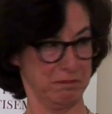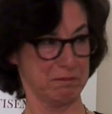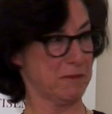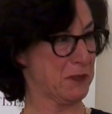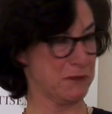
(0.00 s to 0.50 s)

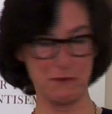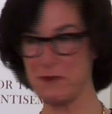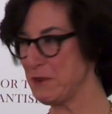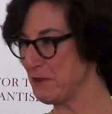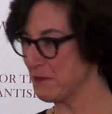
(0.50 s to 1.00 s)
That's
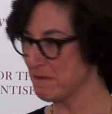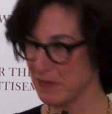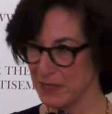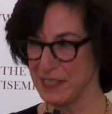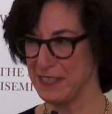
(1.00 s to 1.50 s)
sure,
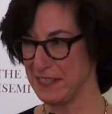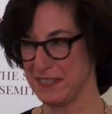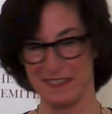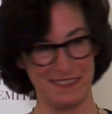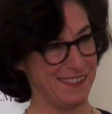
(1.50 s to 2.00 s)

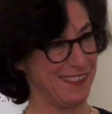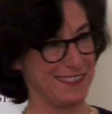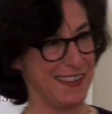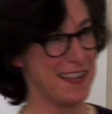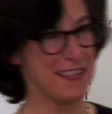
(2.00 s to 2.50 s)
please.
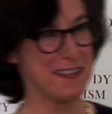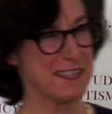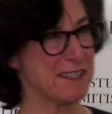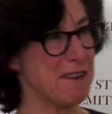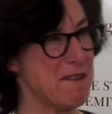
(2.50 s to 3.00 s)

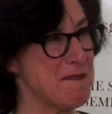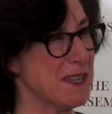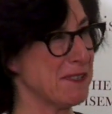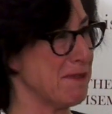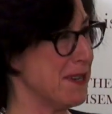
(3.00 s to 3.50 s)
Dialogue is
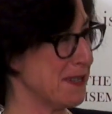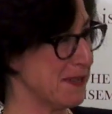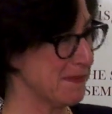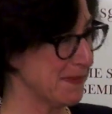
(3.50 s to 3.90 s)
always welcome.